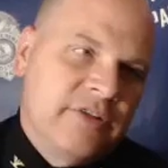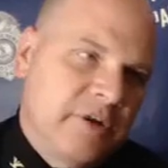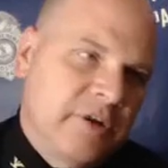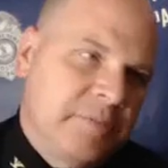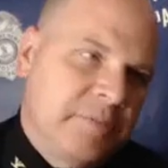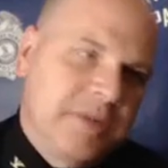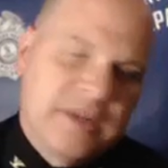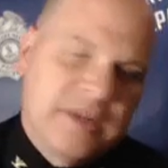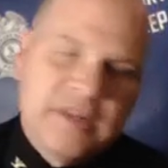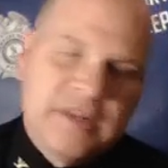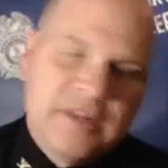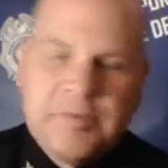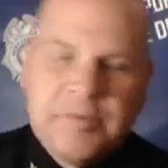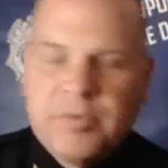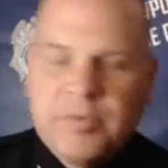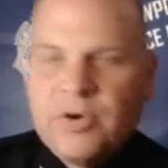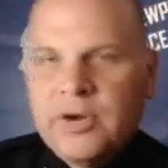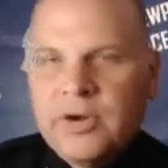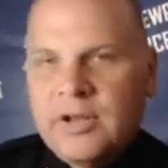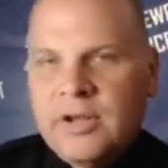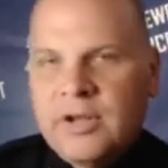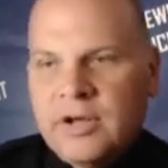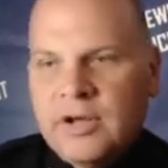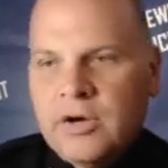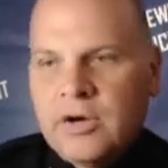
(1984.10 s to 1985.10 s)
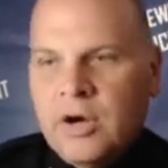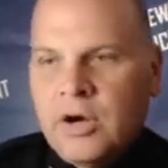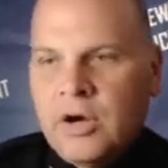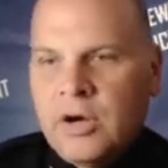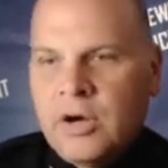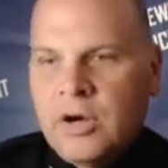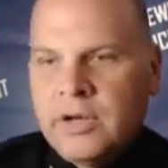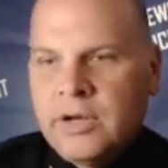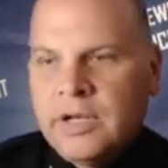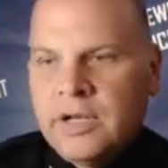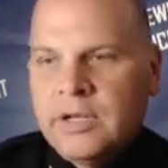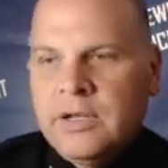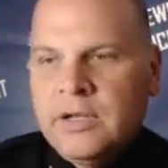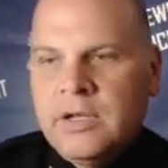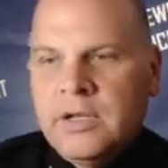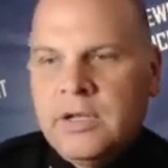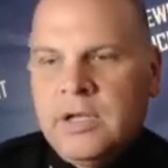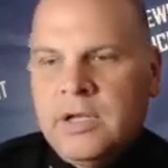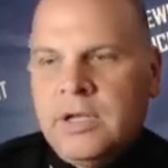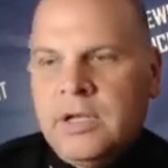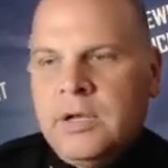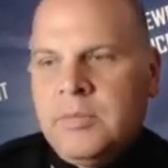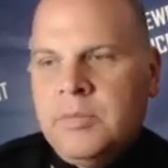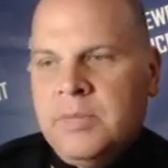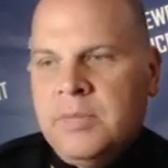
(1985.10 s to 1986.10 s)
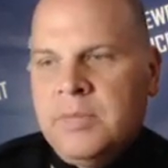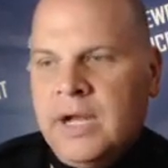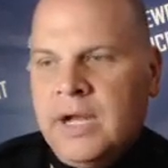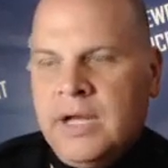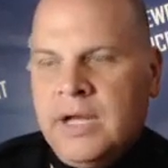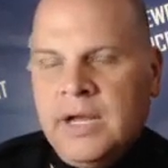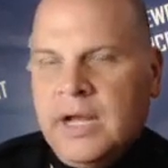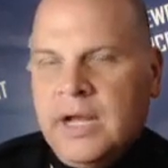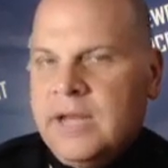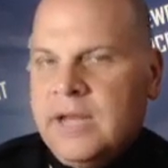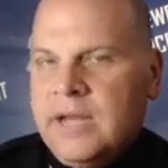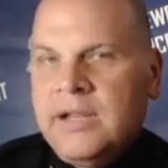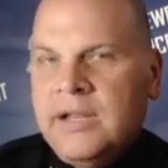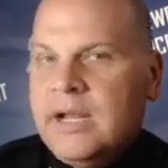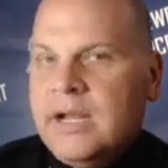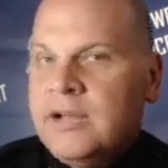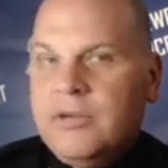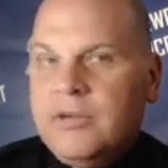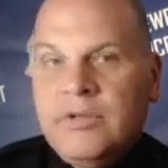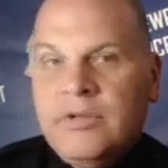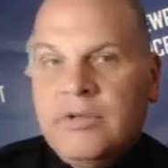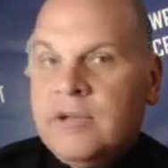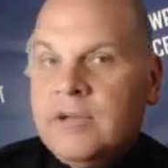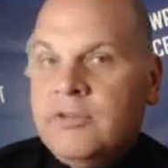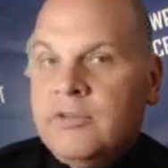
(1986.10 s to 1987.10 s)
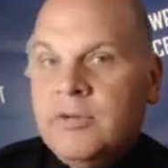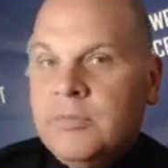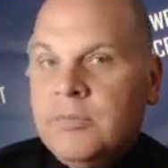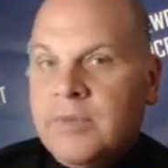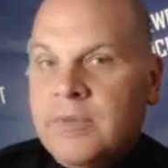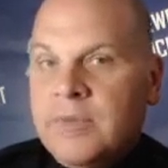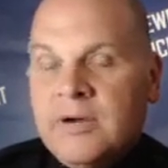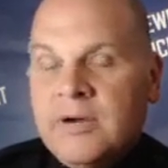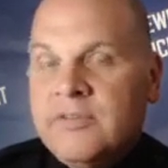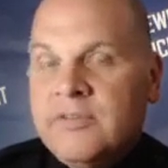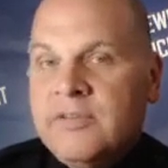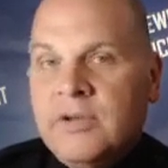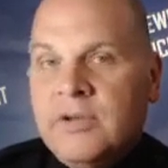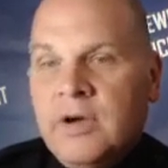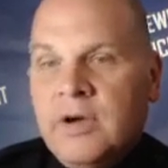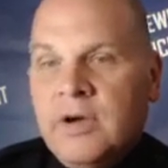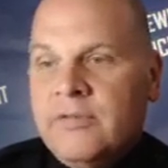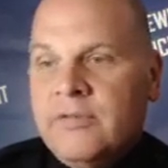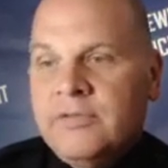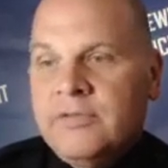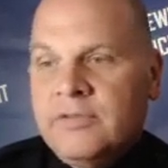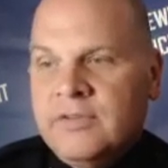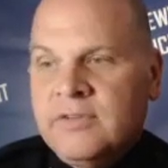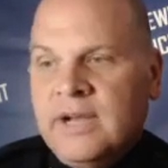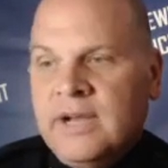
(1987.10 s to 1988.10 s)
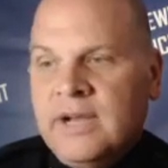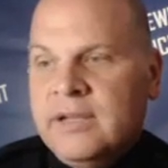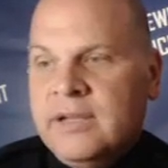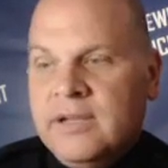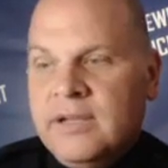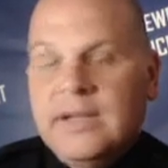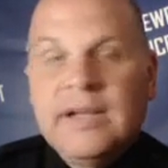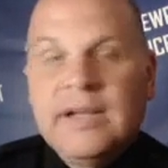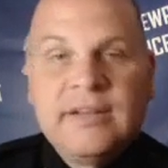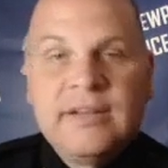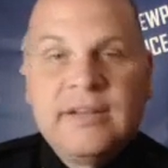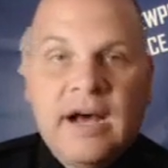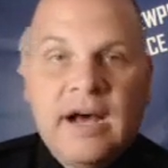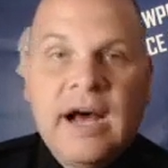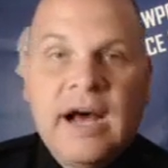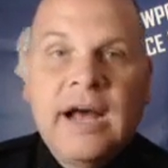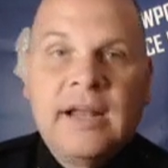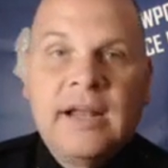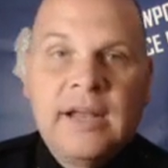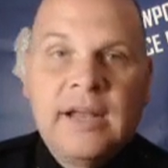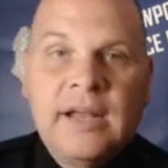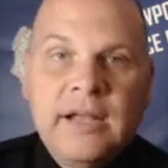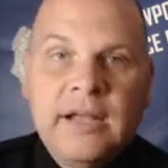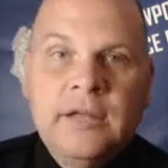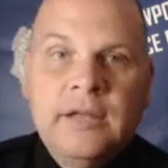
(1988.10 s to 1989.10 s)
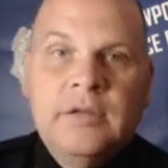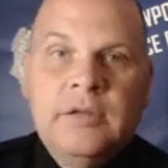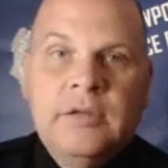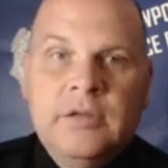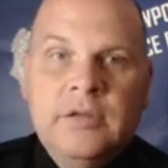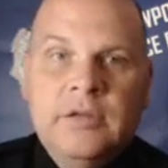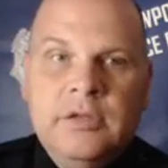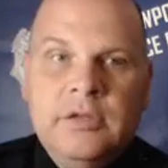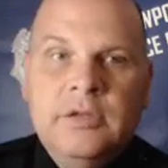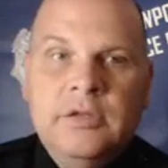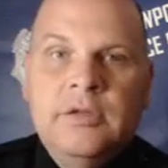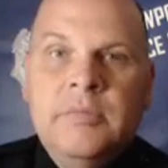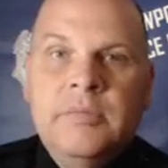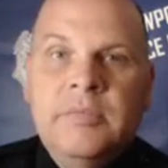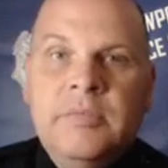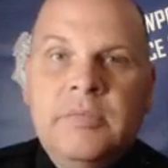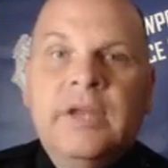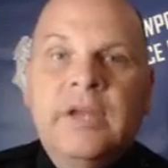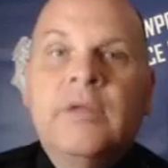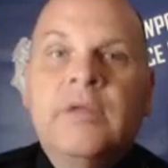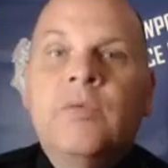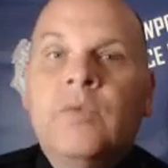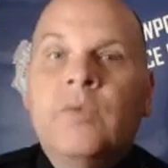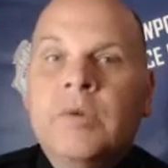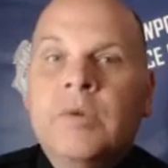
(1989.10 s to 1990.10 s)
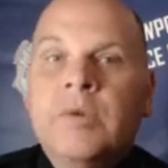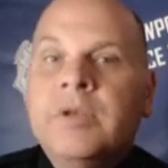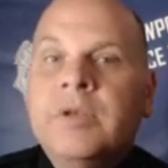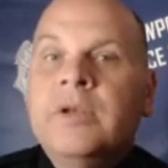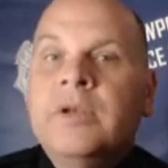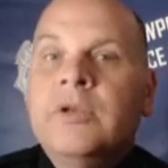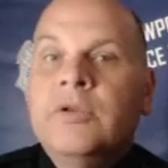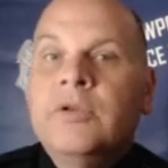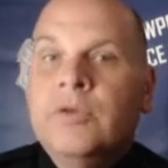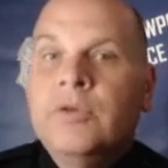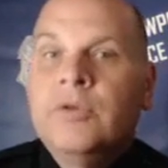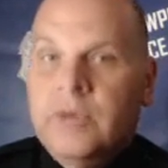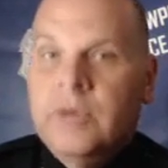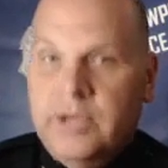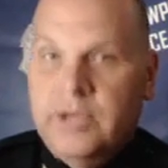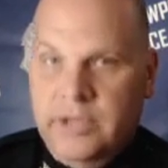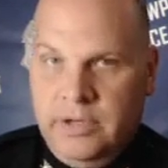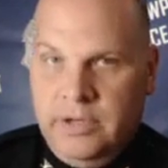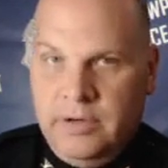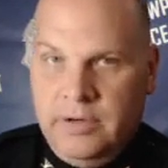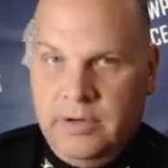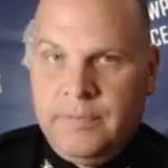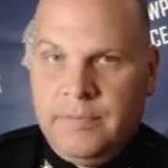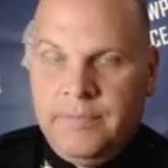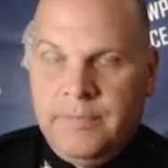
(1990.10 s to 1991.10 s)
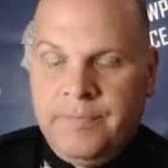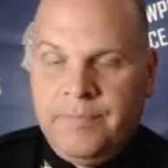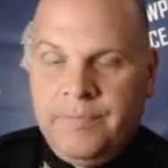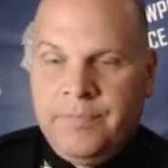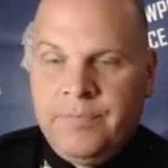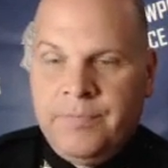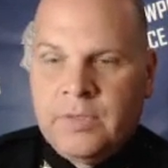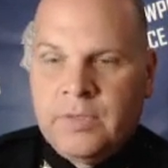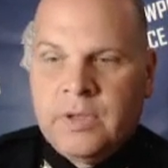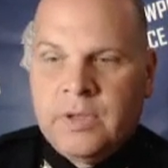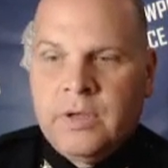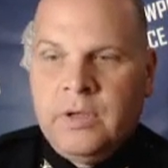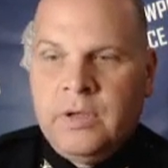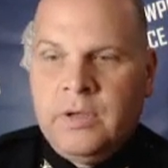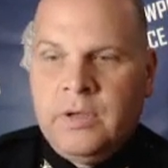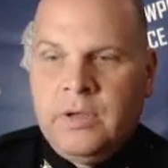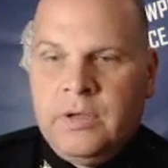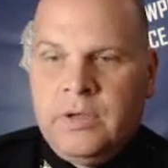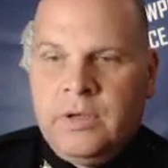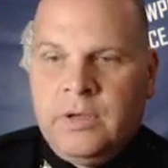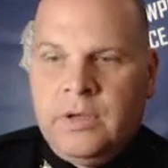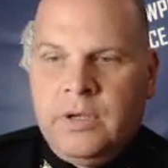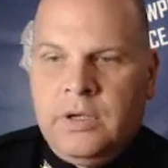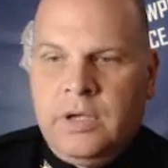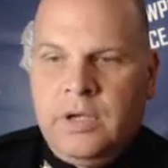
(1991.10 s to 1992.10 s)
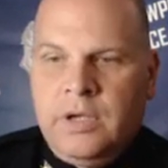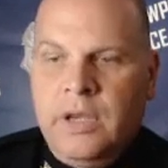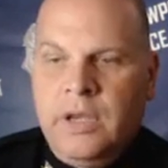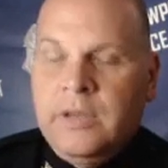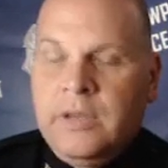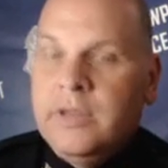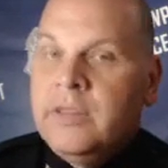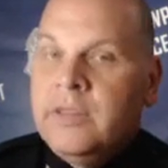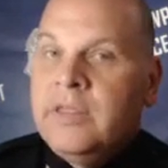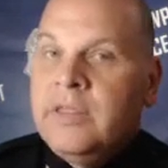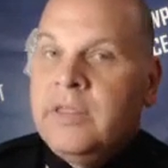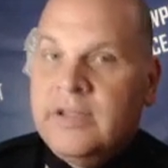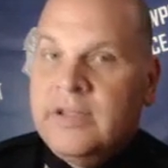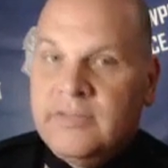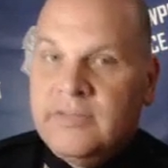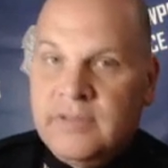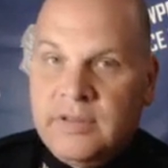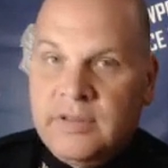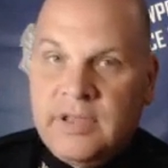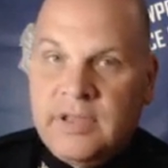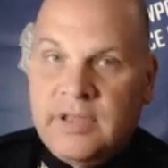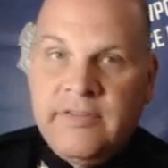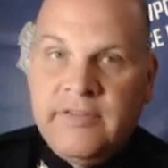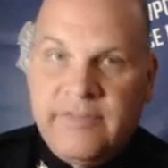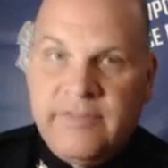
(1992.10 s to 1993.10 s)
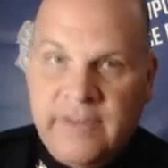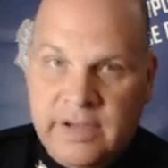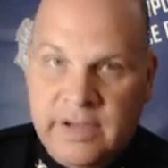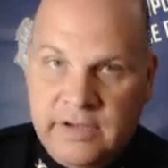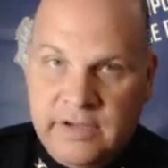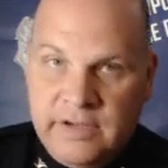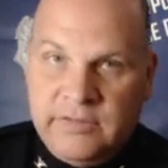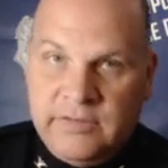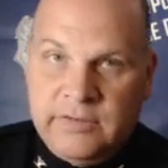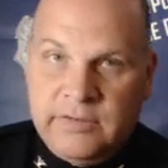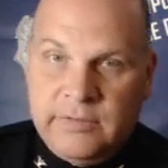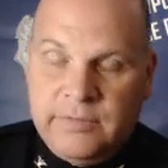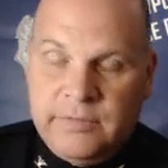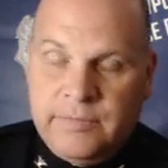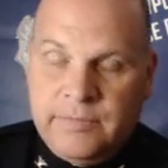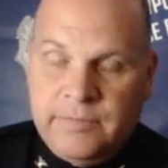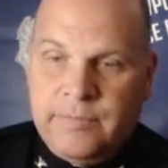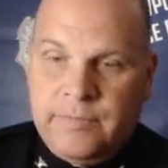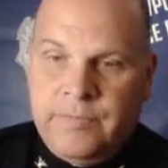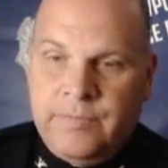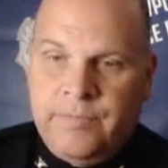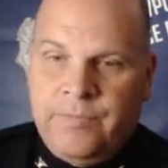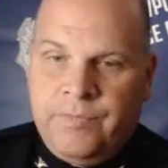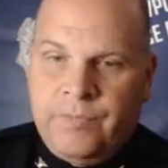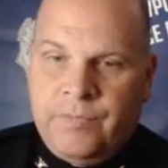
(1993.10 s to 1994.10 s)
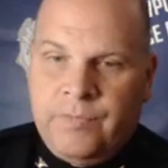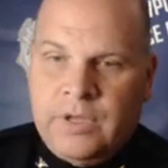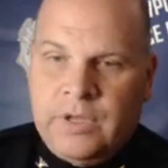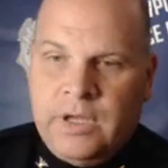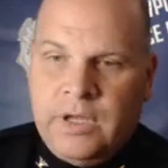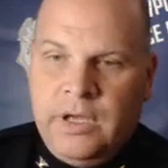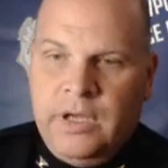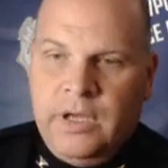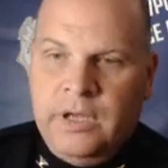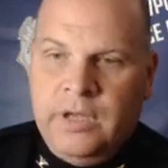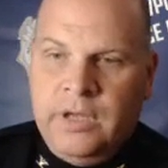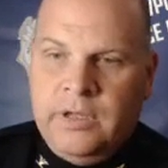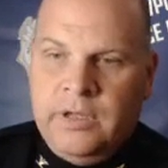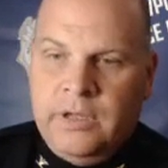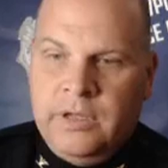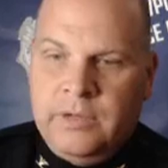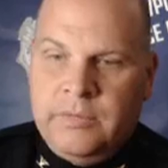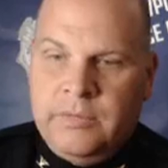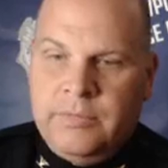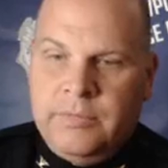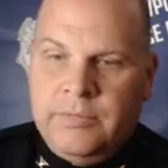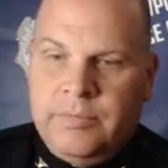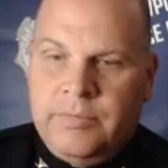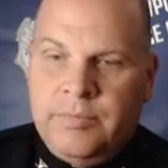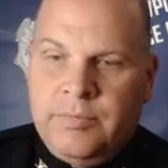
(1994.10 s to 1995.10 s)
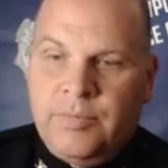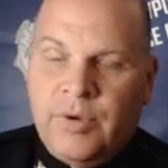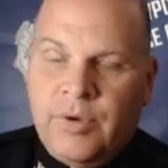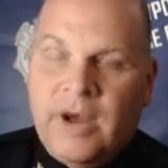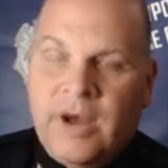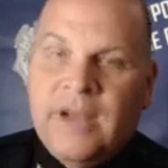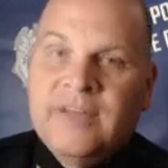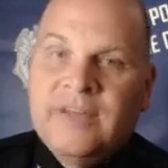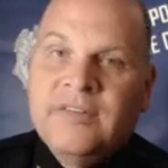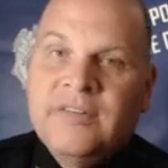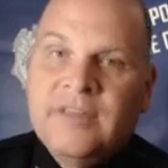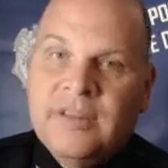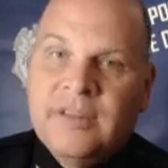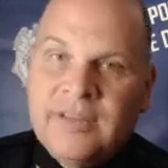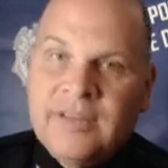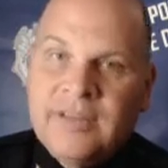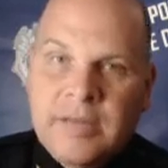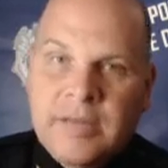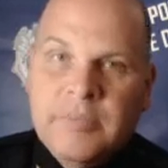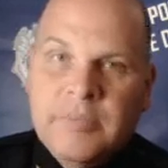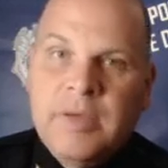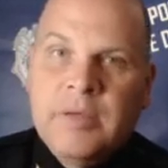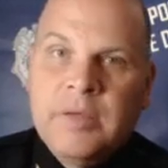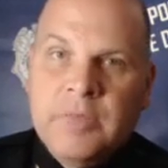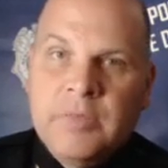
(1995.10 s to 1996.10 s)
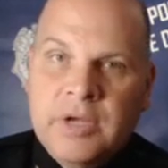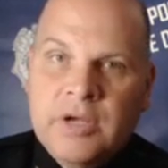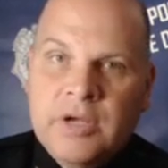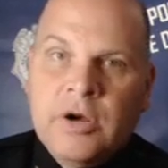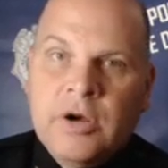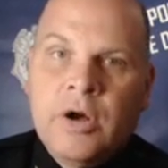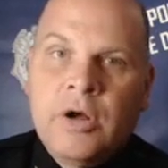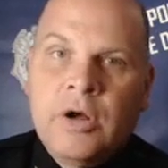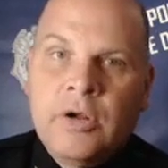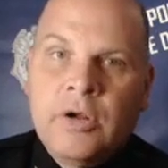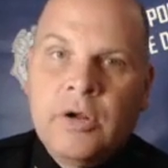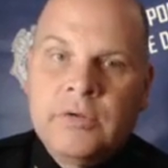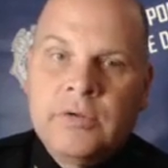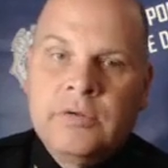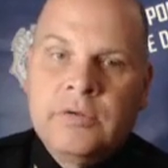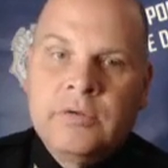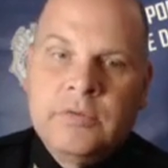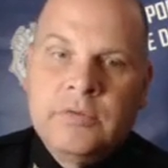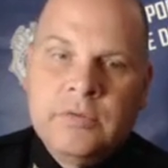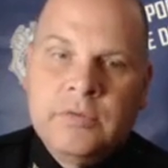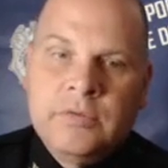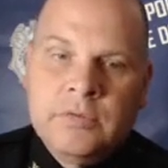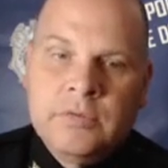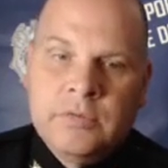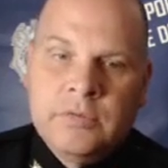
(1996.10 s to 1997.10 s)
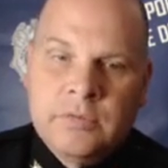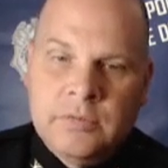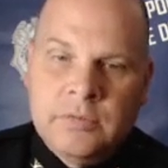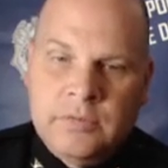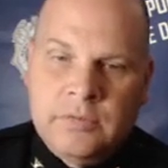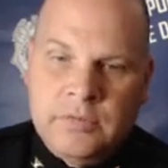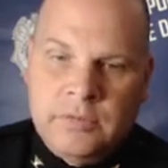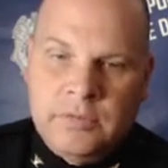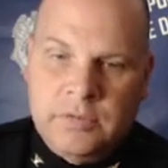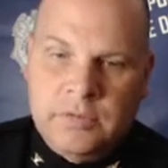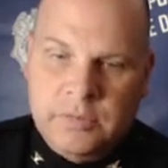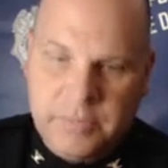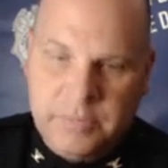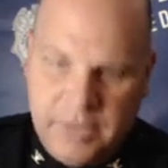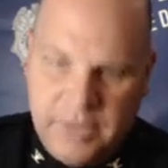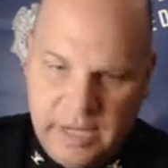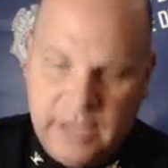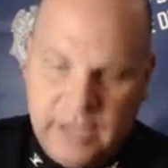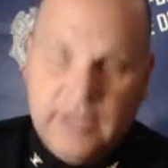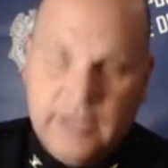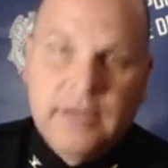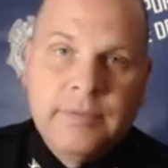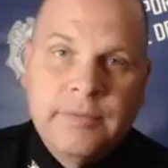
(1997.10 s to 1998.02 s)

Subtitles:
picked up on it and called, and I did not do that to embarrass the officers. I did that to highlight the men and women who are here and the things that they face and the price that they may be called to pay.